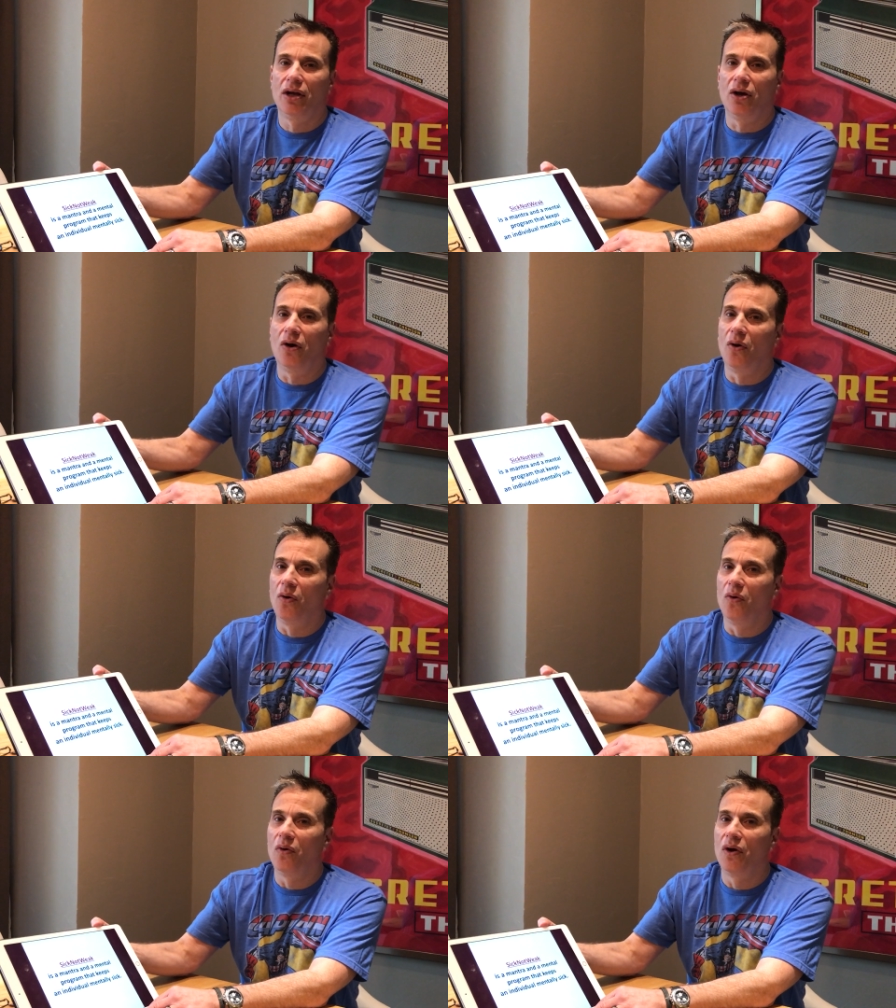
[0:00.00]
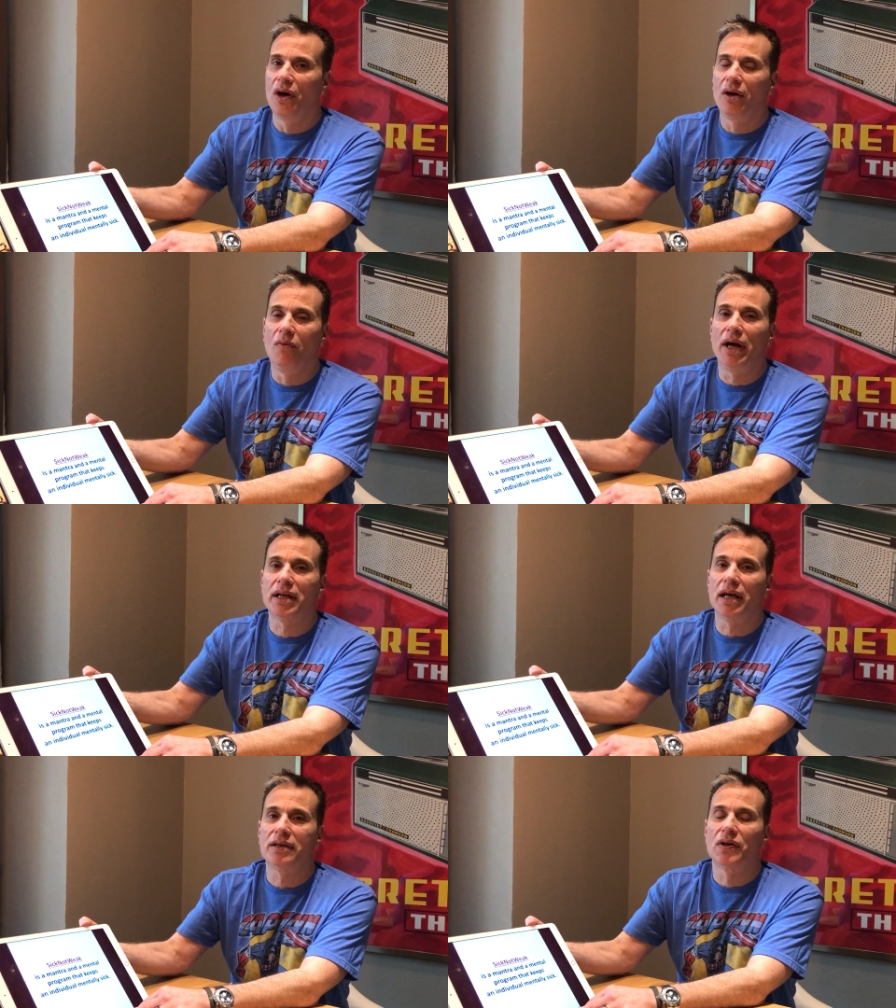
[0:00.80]
You know oh. what? What
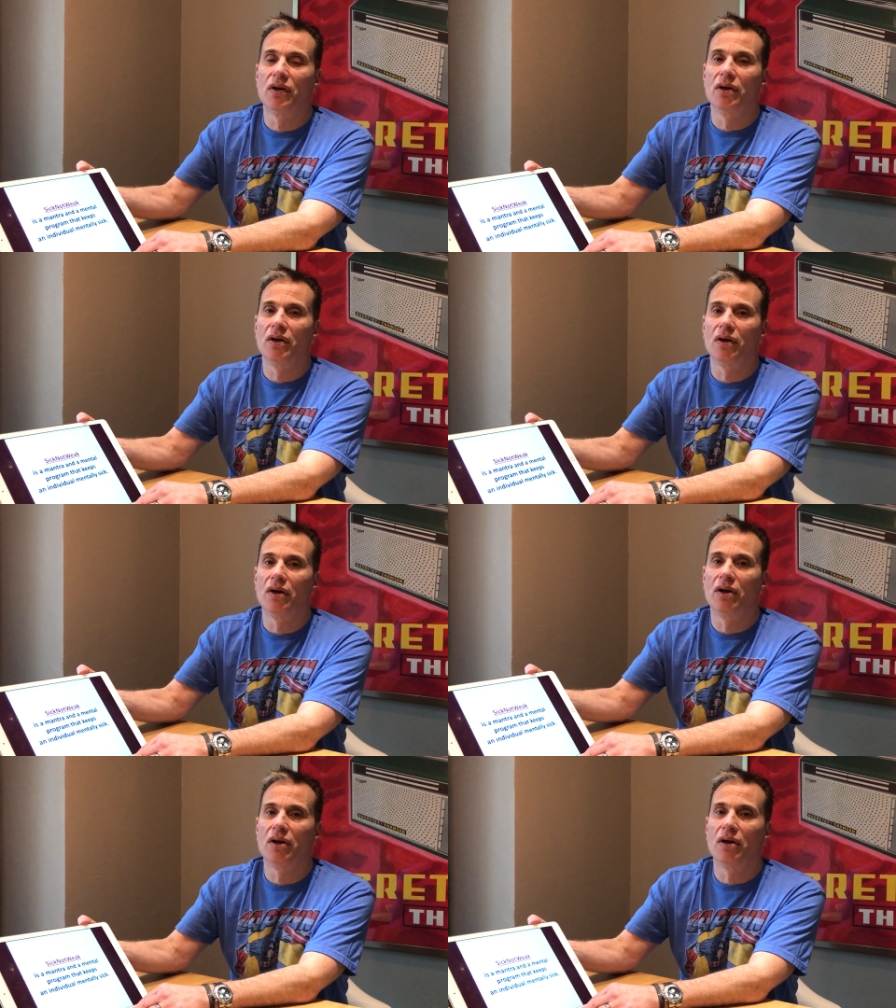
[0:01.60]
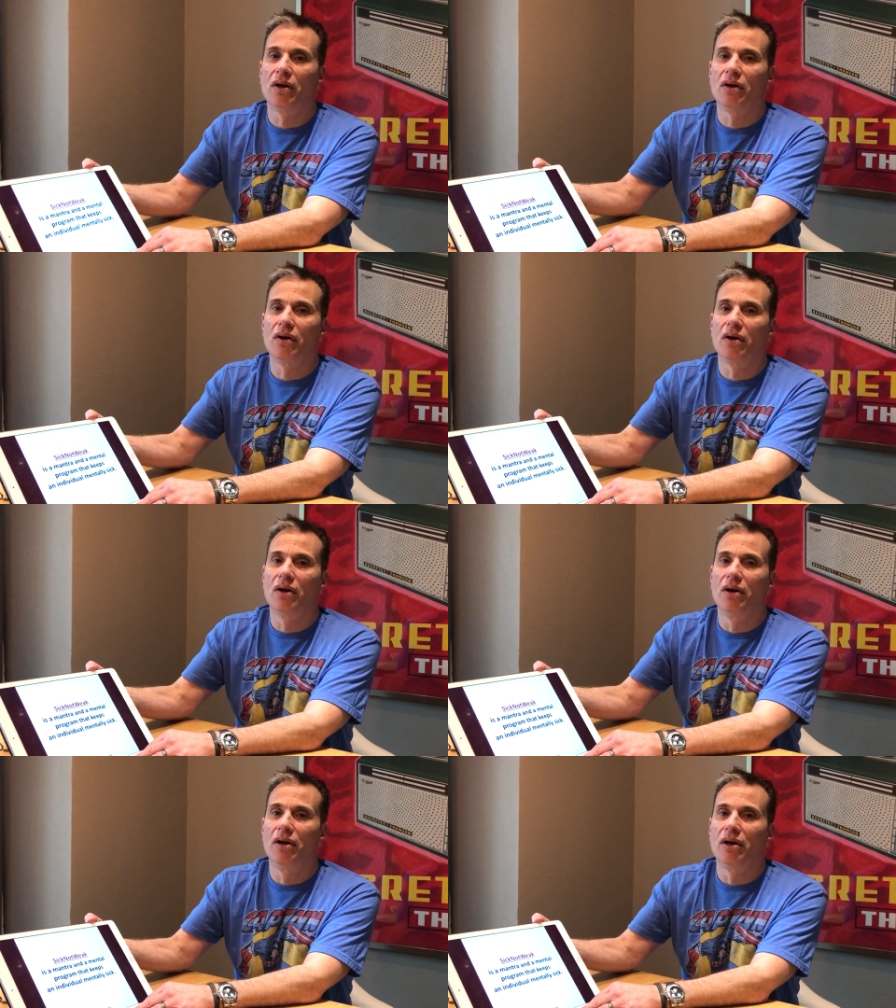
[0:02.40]
case? I think we're going to have to go to part
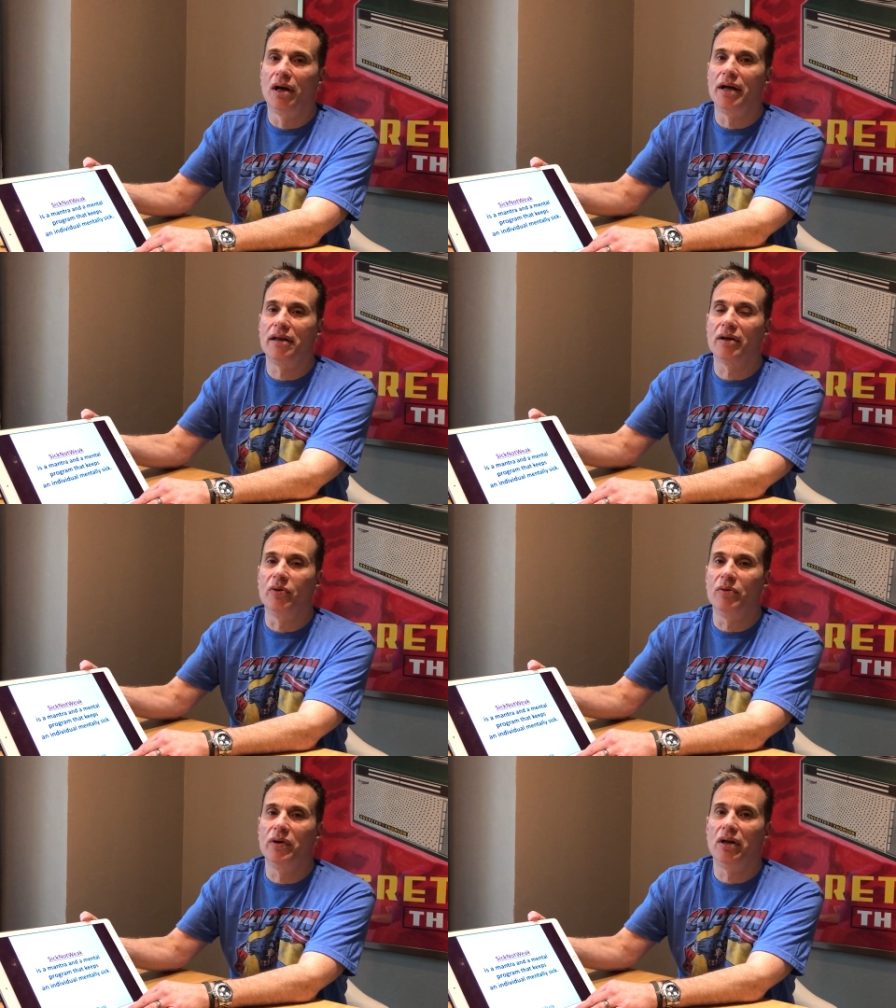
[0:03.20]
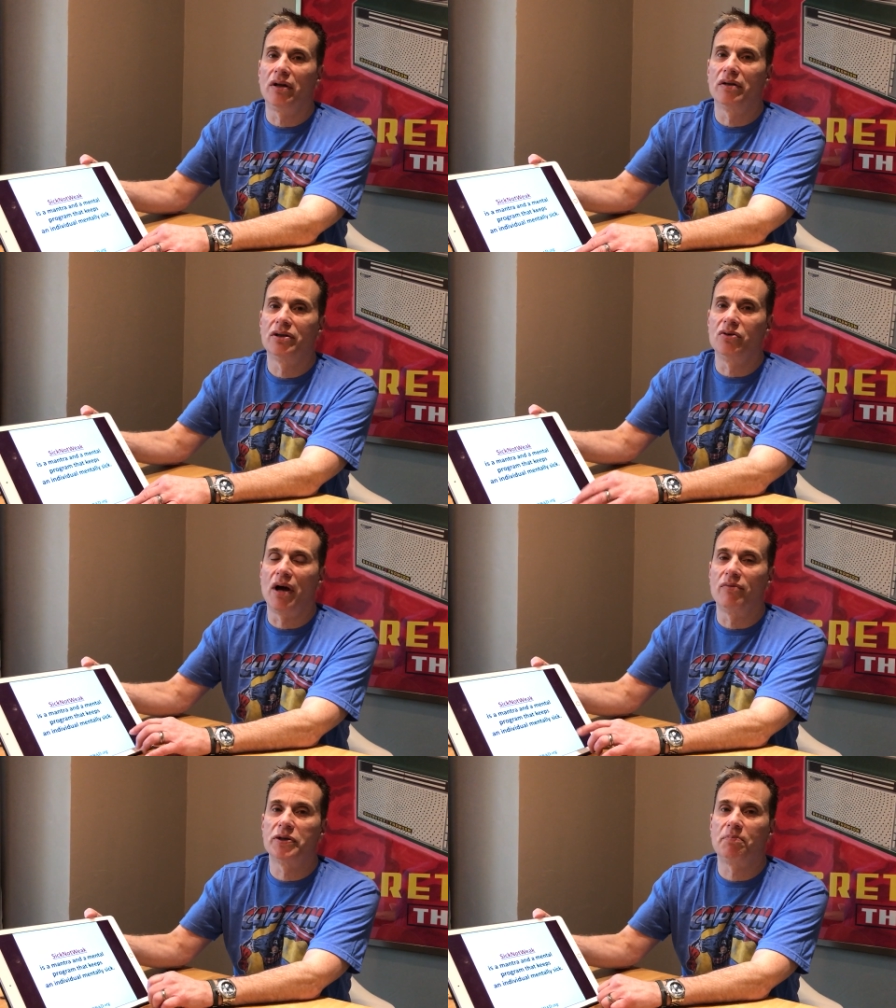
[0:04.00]
two for this. I think we will. Do
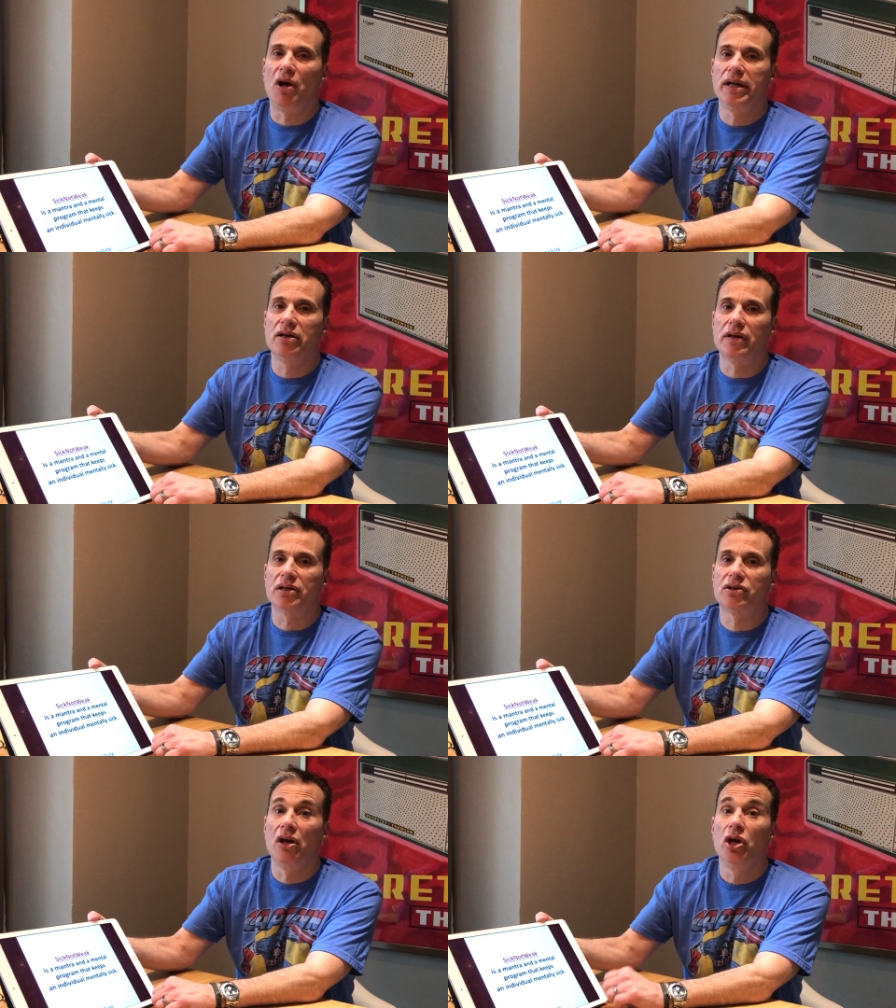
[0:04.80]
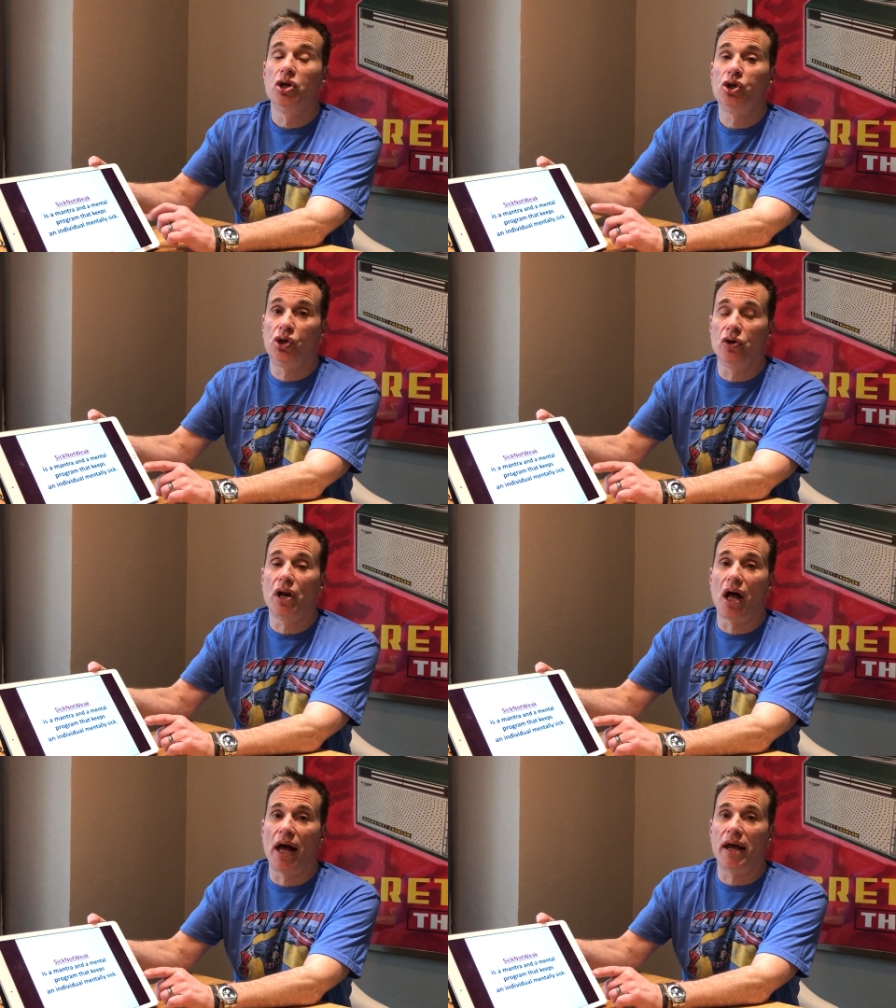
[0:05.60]
I respond to this? Should
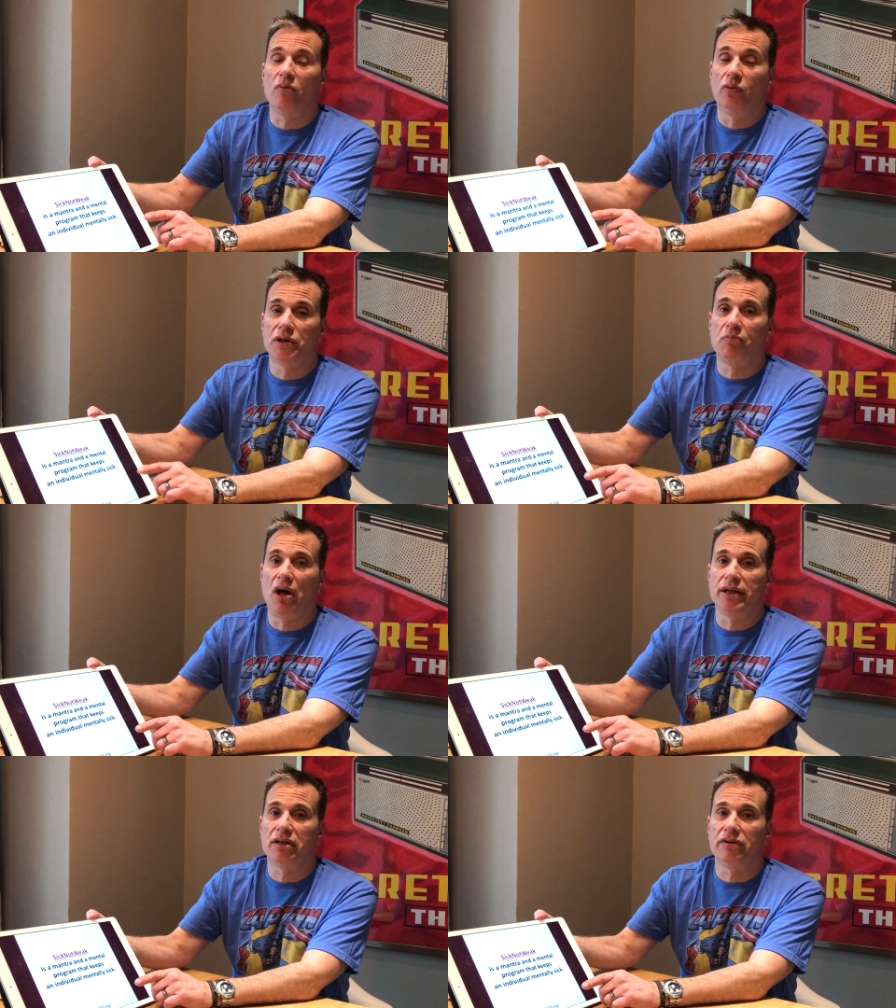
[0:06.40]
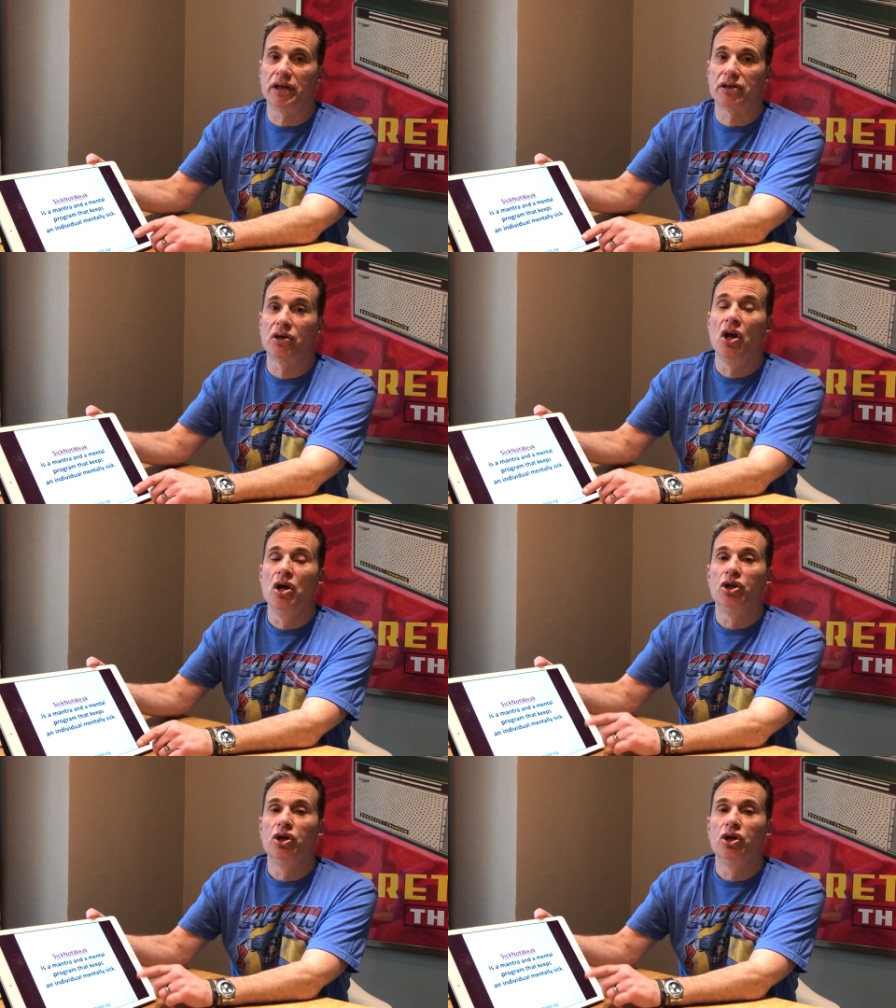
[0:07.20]
I respond to this?